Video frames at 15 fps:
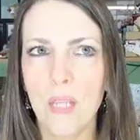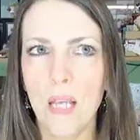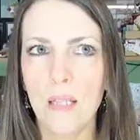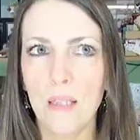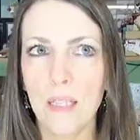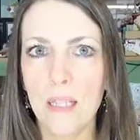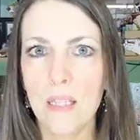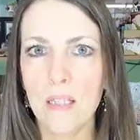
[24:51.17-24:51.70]

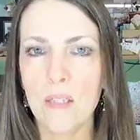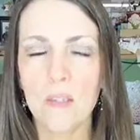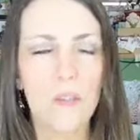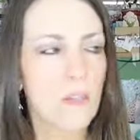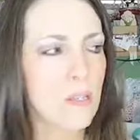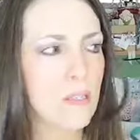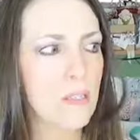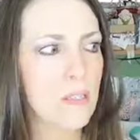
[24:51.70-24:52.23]
at
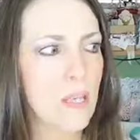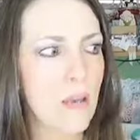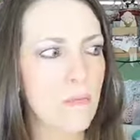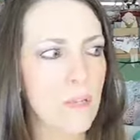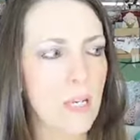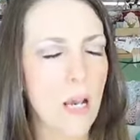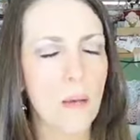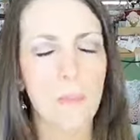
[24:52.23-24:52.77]
least
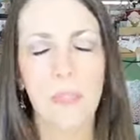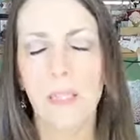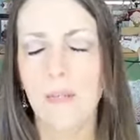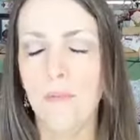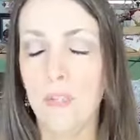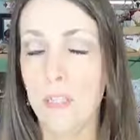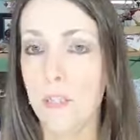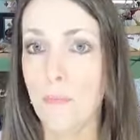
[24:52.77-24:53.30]
7, I
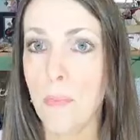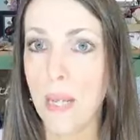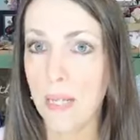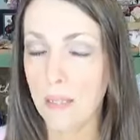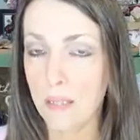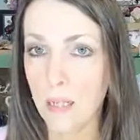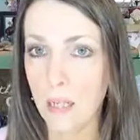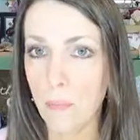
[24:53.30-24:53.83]
believe it is, make
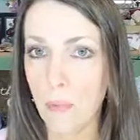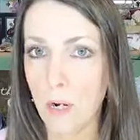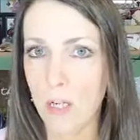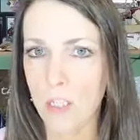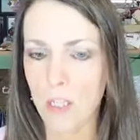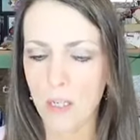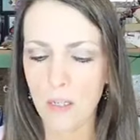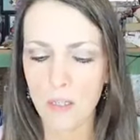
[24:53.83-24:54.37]
and take
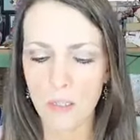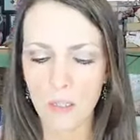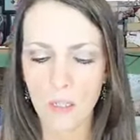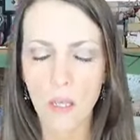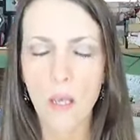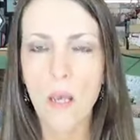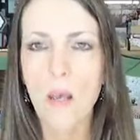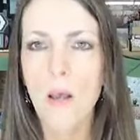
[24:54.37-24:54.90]
projects,
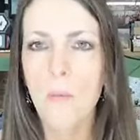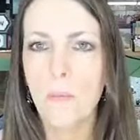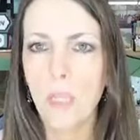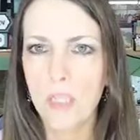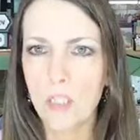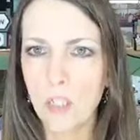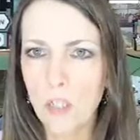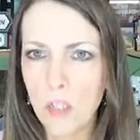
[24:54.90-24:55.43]

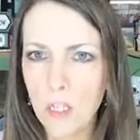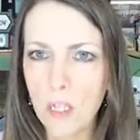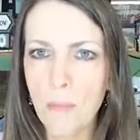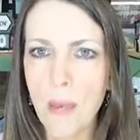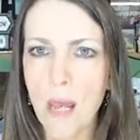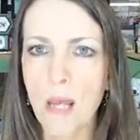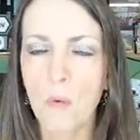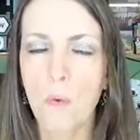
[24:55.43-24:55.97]
plus a goodie
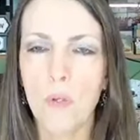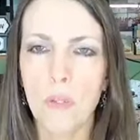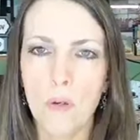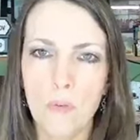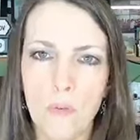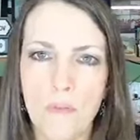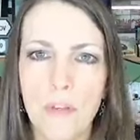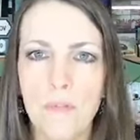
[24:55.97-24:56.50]
bag worth
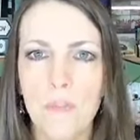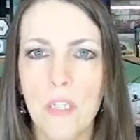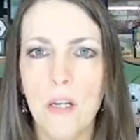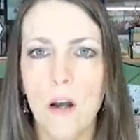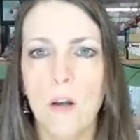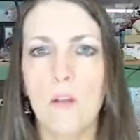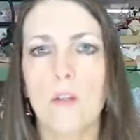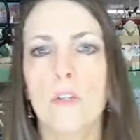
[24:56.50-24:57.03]
over
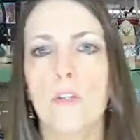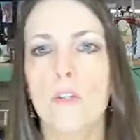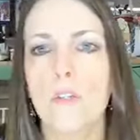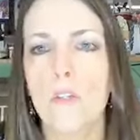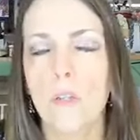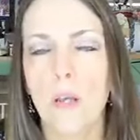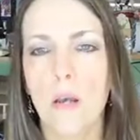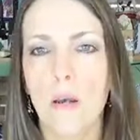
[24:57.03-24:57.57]

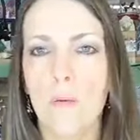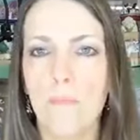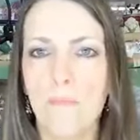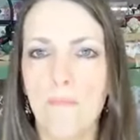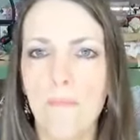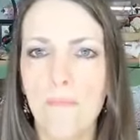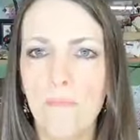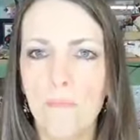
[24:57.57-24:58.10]
$50
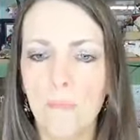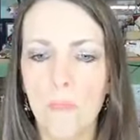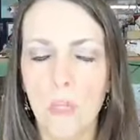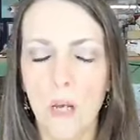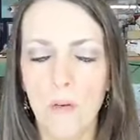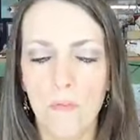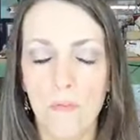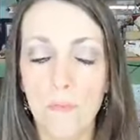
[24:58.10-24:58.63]

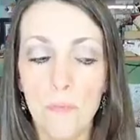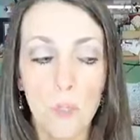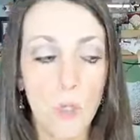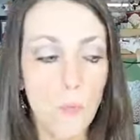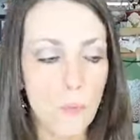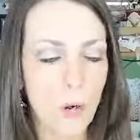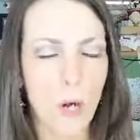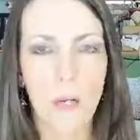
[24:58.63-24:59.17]
of
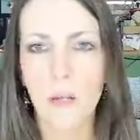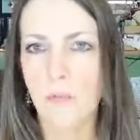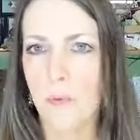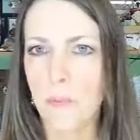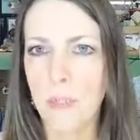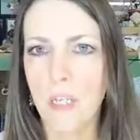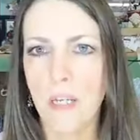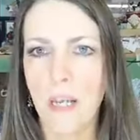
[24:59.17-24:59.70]
new product
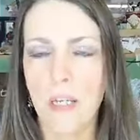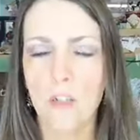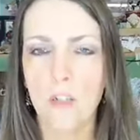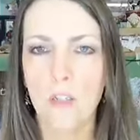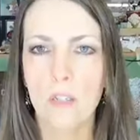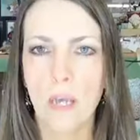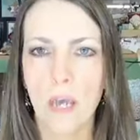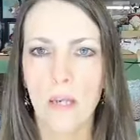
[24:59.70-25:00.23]
from the
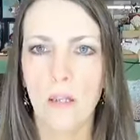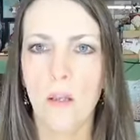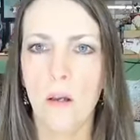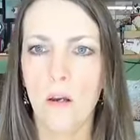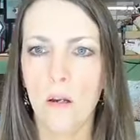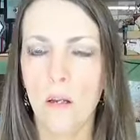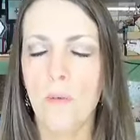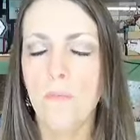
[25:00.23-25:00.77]
Occasions
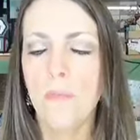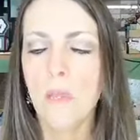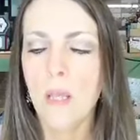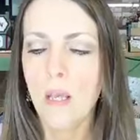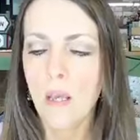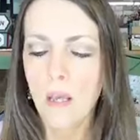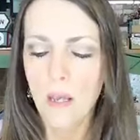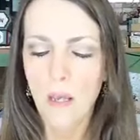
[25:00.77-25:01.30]
catalog,
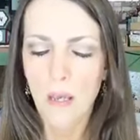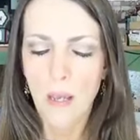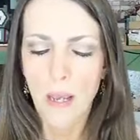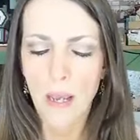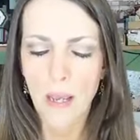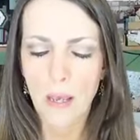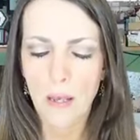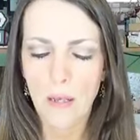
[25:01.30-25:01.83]

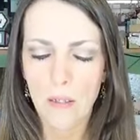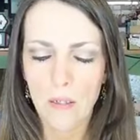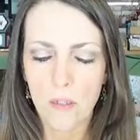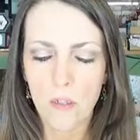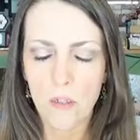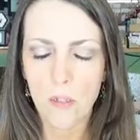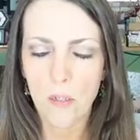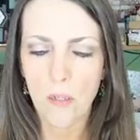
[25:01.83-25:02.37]

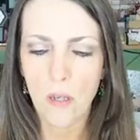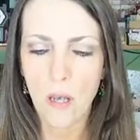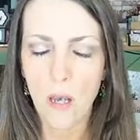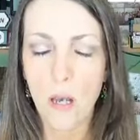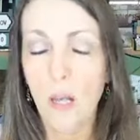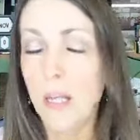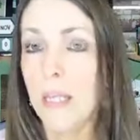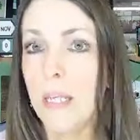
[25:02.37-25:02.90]
and
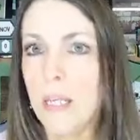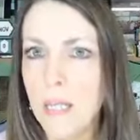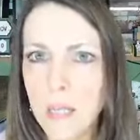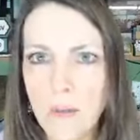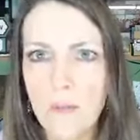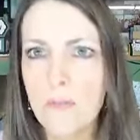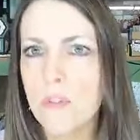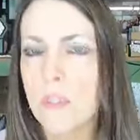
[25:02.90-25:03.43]

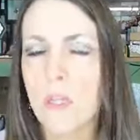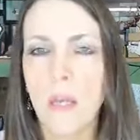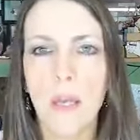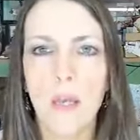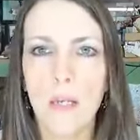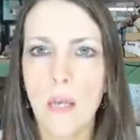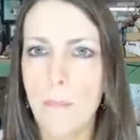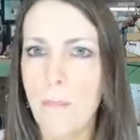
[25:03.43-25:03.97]
gifts and